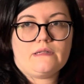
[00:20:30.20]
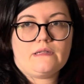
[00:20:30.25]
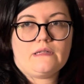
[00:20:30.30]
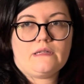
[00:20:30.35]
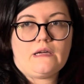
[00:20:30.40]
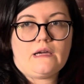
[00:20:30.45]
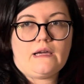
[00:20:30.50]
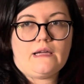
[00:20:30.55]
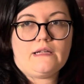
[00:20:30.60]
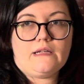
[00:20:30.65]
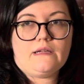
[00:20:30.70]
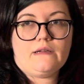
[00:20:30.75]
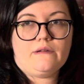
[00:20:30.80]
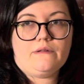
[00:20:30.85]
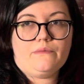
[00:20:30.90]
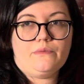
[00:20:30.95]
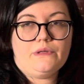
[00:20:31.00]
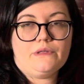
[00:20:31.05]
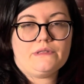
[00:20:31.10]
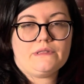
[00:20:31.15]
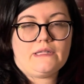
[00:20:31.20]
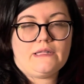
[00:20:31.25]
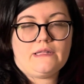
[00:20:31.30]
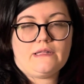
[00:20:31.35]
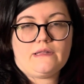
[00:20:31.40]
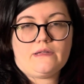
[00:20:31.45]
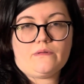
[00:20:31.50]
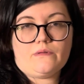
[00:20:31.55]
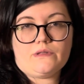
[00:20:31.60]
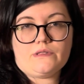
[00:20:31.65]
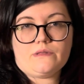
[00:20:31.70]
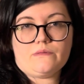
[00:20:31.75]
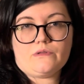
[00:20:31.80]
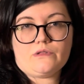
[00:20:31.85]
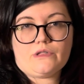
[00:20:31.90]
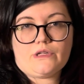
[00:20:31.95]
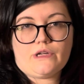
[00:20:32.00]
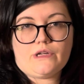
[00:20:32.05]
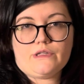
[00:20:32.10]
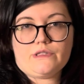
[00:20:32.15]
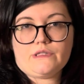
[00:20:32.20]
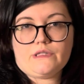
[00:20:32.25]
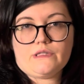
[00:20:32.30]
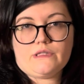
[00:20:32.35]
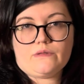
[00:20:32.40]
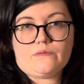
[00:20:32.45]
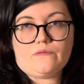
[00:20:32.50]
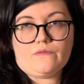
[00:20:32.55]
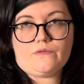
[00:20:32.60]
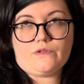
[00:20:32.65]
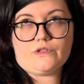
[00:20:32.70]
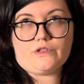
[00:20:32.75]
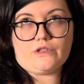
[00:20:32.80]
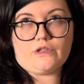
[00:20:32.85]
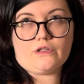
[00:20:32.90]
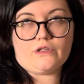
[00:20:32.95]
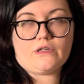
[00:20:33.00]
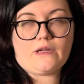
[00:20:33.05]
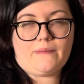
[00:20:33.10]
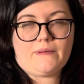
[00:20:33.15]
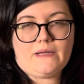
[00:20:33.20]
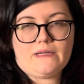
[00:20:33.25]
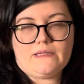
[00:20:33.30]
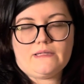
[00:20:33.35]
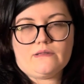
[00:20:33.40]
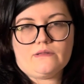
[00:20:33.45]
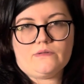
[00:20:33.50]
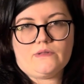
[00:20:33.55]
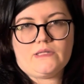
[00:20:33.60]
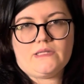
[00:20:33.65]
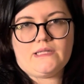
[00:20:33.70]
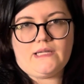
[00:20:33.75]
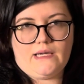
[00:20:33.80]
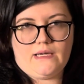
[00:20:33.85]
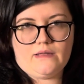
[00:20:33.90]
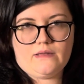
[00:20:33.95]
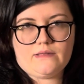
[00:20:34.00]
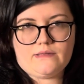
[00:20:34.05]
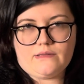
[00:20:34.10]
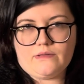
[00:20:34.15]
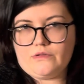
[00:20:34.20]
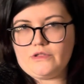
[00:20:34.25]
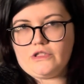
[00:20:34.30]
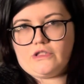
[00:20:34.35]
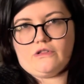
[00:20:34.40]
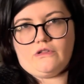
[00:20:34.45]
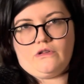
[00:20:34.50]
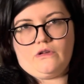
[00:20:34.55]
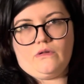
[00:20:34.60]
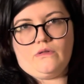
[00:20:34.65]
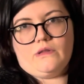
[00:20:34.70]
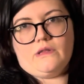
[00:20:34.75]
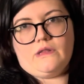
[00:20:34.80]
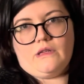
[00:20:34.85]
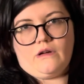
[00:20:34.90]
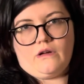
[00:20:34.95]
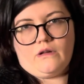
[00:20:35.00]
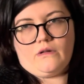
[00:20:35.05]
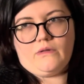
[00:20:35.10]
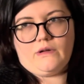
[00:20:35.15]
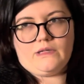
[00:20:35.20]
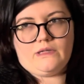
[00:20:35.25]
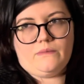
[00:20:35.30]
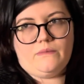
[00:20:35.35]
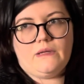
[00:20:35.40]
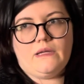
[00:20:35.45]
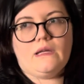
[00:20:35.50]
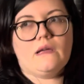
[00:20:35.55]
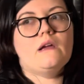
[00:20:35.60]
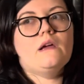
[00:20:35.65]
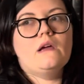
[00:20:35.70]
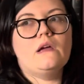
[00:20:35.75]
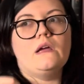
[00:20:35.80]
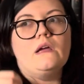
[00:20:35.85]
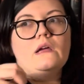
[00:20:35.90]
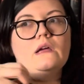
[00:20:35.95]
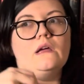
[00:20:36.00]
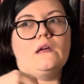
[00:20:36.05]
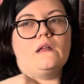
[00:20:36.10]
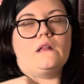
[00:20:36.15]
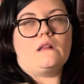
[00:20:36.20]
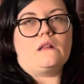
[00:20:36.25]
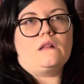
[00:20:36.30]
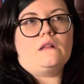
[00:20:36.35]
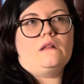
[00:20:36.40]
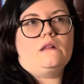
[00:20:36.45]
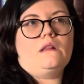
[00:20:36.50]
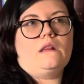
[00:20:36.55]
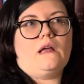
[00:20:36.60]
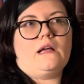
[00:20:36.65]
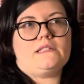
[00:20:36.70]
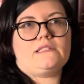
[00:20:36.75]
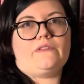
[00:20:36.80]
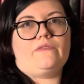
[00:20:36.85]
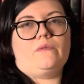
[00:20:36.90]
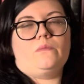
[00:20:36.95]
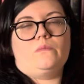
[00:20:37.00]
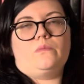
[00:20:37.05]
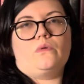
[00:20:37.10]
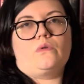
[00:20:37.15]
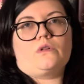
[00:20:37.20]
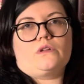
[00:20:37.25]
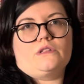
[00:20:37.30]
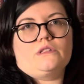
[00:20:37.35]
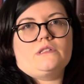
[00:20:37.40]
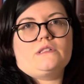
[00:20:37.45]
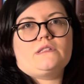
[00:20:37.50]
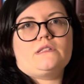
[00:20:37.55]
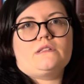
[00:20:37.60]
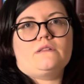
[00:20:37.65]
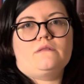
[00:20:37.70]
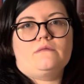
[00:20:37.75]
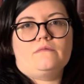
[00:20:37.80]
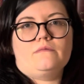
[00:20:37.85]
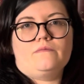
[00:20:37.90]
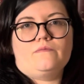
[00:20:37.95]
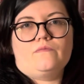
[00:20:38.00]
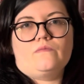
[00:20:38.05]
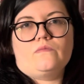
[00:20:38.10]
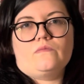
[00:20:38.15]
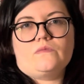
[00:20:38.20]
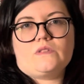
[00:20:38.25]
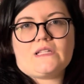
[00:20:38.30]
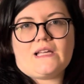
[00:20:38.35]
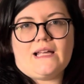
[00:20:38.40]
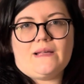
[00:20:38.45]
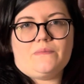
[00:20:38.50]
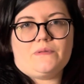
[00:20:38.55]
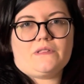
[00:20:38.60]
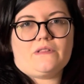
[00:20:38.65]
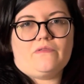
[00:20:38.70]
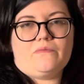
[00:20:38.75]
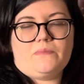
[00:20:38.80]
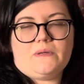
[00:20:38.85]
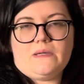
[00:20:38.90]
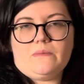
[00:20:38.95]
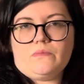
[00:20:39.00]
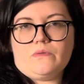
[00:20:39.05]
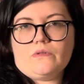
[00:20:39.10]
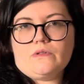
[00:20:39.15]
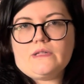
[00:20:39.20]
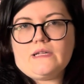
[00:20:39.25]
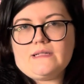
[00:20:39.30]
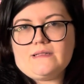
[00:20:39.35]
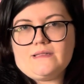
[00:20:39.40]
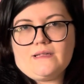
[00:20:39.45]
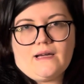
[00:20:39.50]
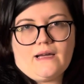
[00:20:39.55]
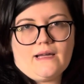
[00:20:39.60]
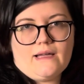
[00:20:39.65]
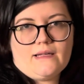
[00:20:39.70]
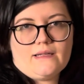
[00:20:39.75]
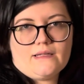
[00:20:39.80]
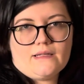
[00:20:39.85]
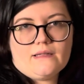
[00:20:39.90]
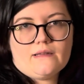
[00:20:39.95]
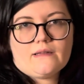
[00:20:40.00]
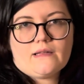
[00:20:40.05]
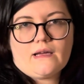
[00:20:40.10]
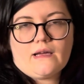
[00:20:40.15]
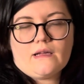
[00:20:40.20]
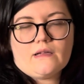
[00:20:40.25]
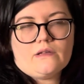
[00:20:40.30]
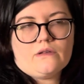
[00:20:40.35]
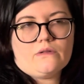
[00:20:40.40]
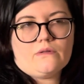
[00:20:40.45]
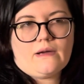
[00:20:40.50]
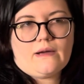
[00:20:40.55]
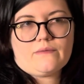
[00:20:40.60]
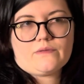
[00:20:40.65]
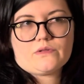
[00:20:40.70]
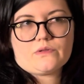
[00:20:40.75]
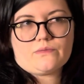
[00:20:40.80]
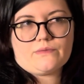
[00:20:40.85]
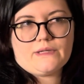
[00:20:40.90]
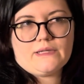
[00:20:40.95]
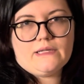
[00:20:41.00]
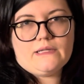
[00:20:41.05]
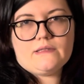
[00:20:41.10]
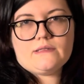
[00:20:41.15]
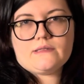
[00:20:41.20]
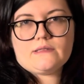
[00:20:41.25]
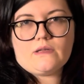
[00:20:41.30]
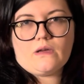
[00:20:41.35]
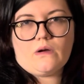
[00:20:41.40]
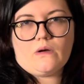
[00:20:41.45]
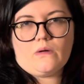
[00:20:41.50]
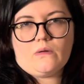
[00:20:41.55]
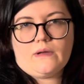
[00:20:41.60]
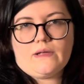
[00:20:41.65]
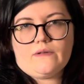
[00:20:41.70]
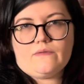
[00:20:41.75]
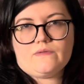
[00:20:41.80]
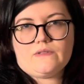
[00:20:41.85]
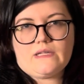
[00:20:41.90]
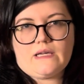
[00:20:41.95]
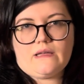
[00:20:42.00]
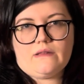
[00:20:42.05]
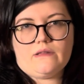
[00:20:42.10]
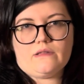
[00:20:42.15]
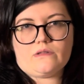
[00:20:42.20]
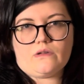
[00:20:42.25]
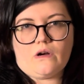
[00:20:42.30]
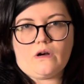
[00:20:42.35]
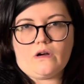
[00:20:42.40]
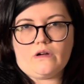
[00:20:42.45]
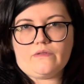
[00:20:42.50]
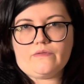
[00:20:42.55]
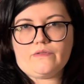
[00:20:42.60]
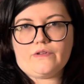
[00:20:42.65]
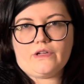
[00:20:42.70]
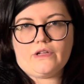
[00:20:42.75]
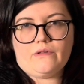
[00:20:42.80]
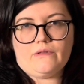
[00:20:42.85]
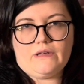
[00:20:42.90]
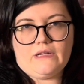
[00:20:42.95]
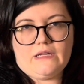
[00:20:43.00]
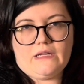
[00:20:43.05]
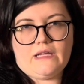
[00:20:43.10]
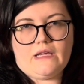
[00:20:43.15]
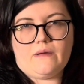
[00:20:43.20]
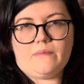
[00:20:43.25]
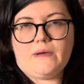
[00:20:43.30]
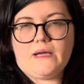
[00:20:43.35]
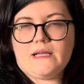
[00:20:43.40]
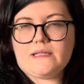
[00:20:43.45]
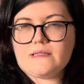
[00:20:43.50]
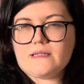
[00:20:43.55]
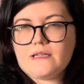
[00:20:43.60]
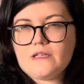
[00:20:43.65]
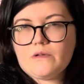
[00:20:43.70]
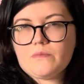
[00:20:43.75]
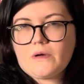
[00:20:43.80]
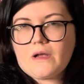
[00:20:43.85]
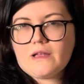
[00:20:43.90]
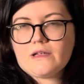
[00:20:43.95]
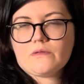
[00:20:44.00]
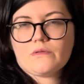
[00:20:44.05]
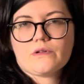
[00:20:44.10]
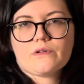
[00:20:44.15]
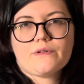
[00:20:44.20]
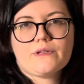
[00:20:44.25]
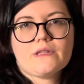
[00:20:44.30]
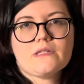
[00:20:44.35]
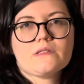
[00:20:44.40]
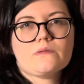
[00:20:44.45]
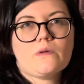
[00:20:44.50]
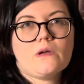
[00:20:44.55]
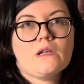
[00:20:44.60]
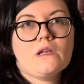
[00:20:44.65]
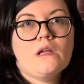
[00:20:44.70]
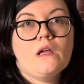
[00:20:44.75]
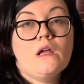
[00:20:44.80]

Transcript: I will say that there were some triggers in this one for sure. I mean, it deals with death, so just know that there are going to be lots of important types of people that die in it that you have to read. So if death is hard for you in any capacity, you probably don't want to read this one.